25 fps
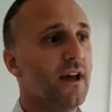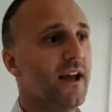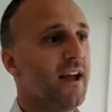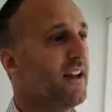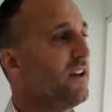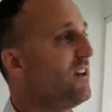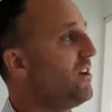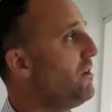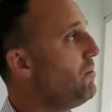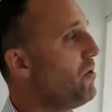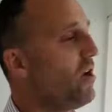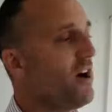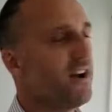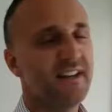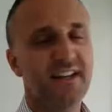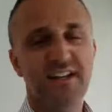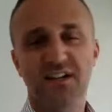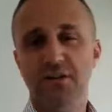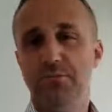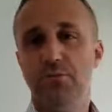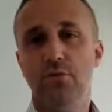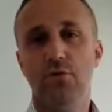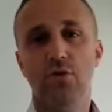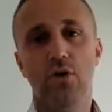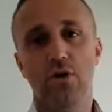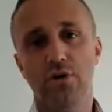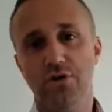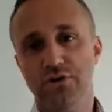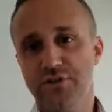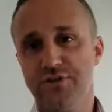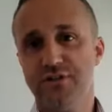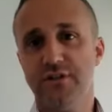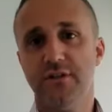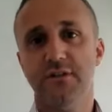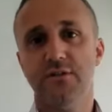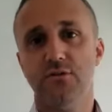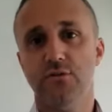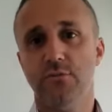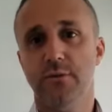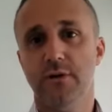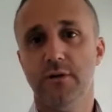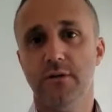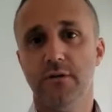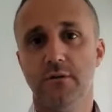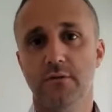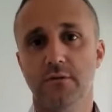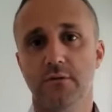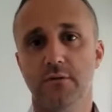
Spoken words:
and I might need to put it on just a little bit,